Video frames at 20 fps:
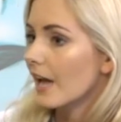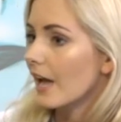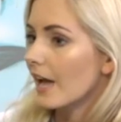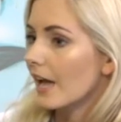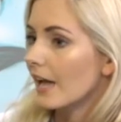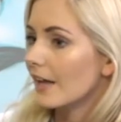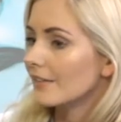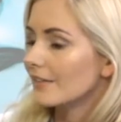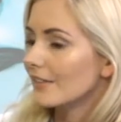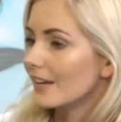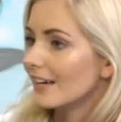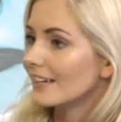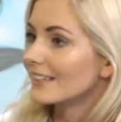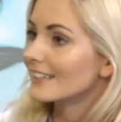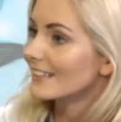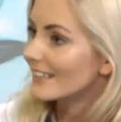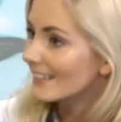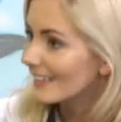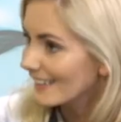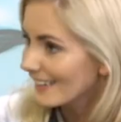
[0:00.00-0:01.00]
And that,
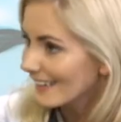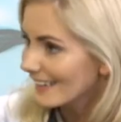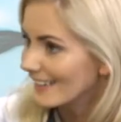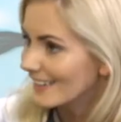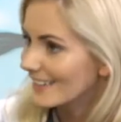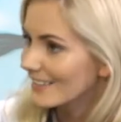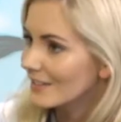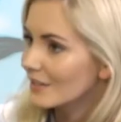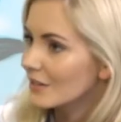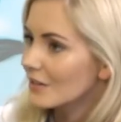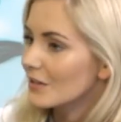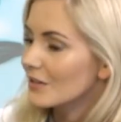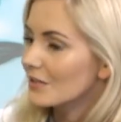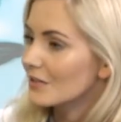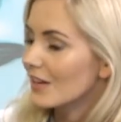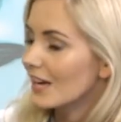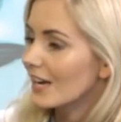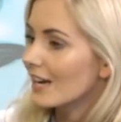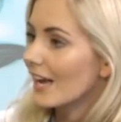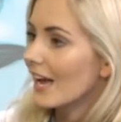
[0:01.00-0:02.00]
they
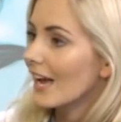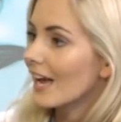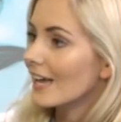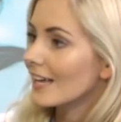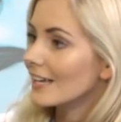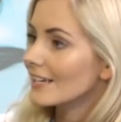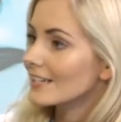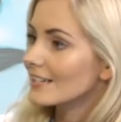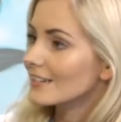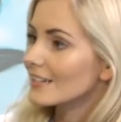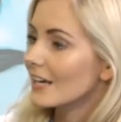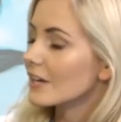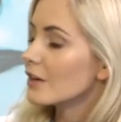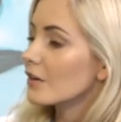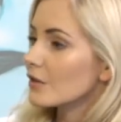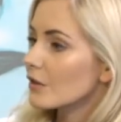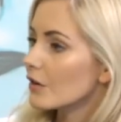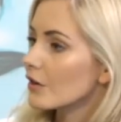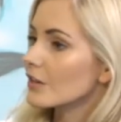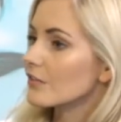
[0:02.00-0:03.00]

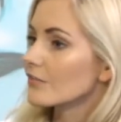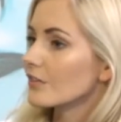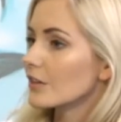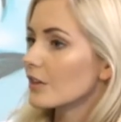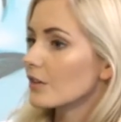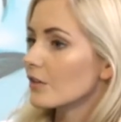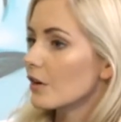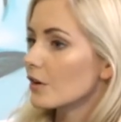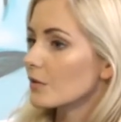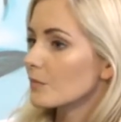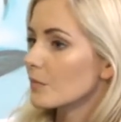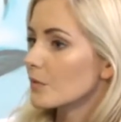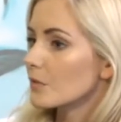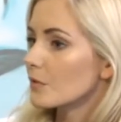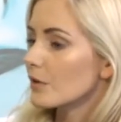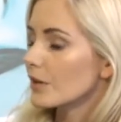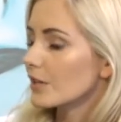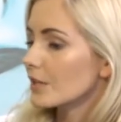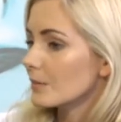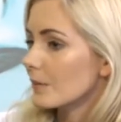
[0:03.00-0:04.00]
are not even a lot
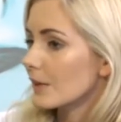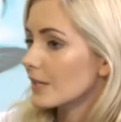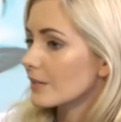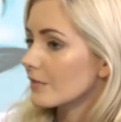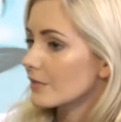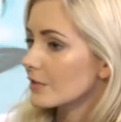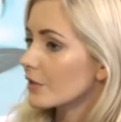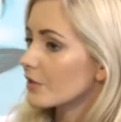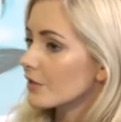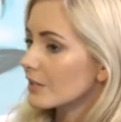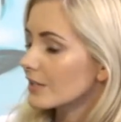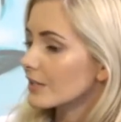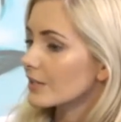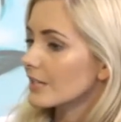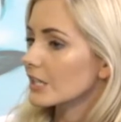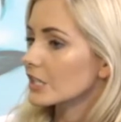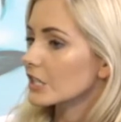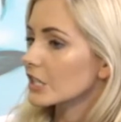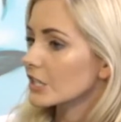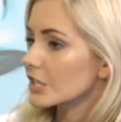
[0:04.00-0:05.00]
more expensive. So this is
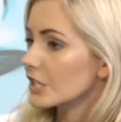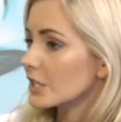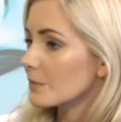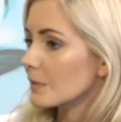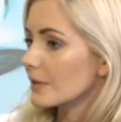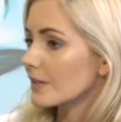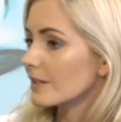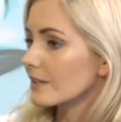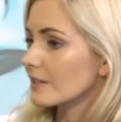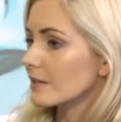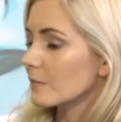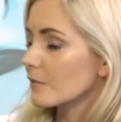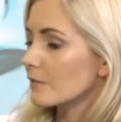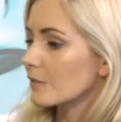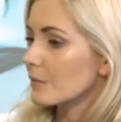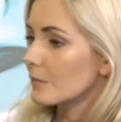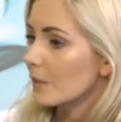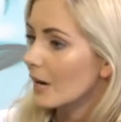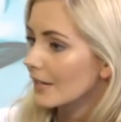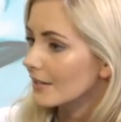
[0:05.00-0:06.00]
actually cheaper than some of
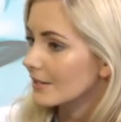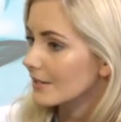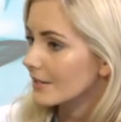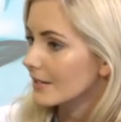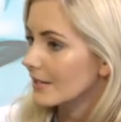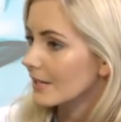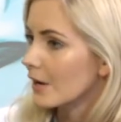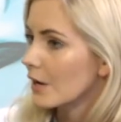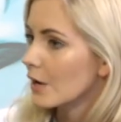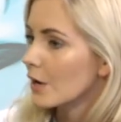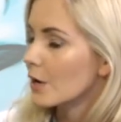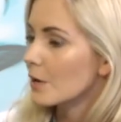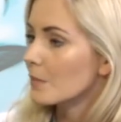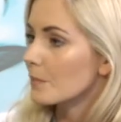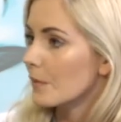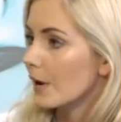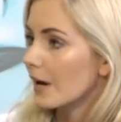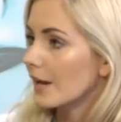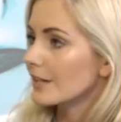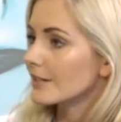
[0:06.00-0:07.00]
the plastic
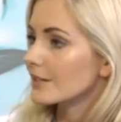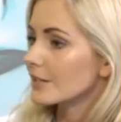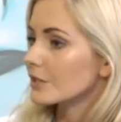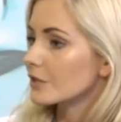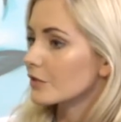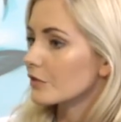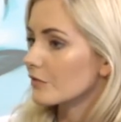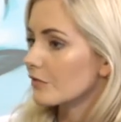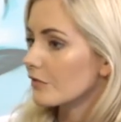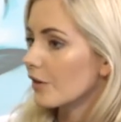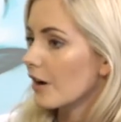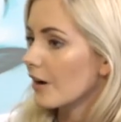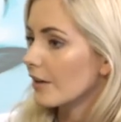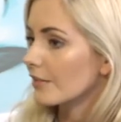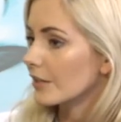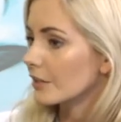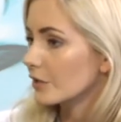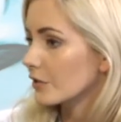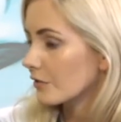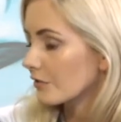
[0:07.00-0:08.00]
brands that
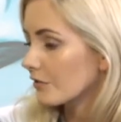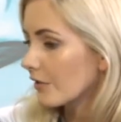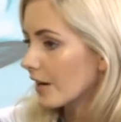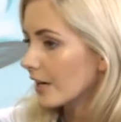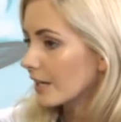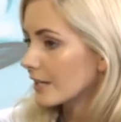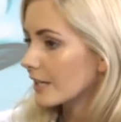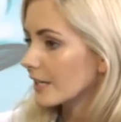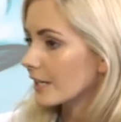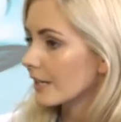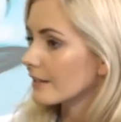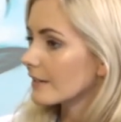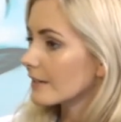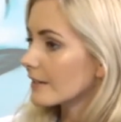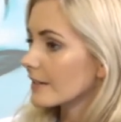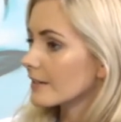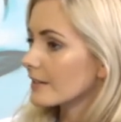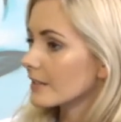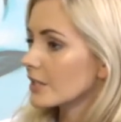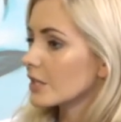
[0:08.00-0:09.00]
you're finding, and this
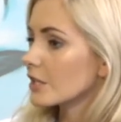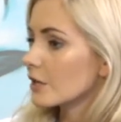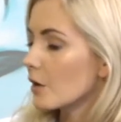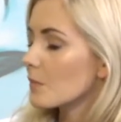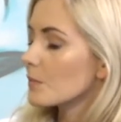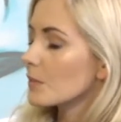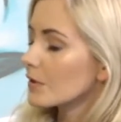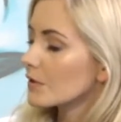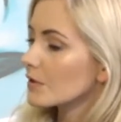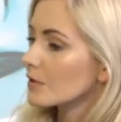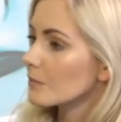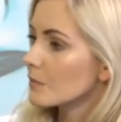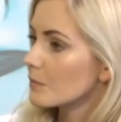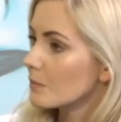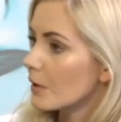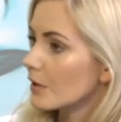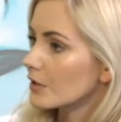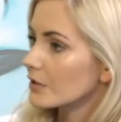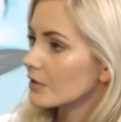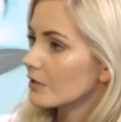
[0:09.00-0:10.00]
is a decomposable
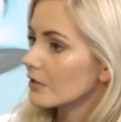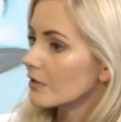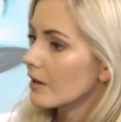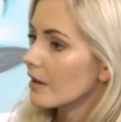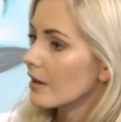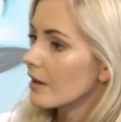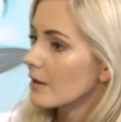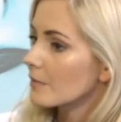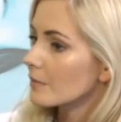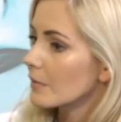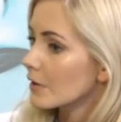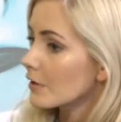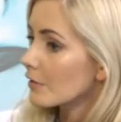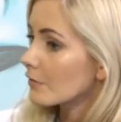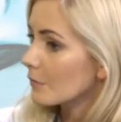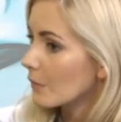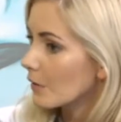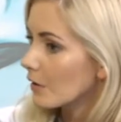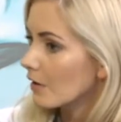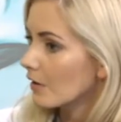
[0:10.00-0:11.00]
bottle made
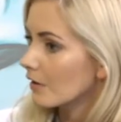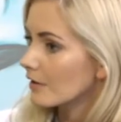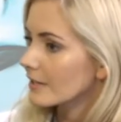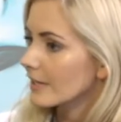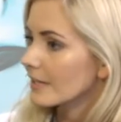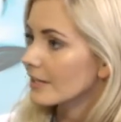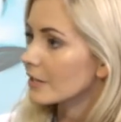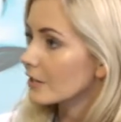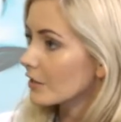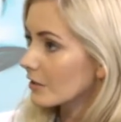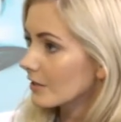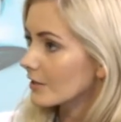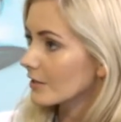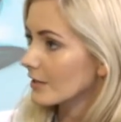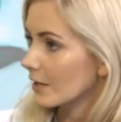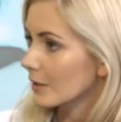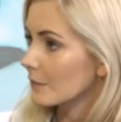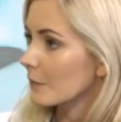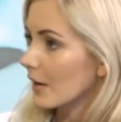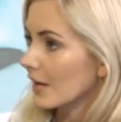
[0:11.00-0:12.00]
of plants. And it looks
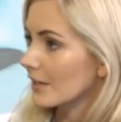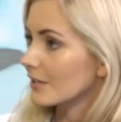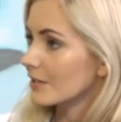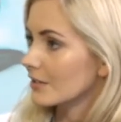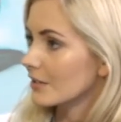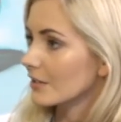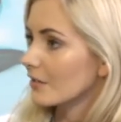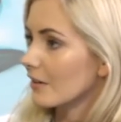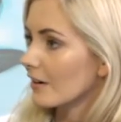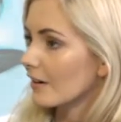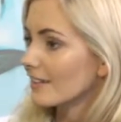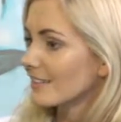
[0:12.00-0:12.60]
like plastic, right?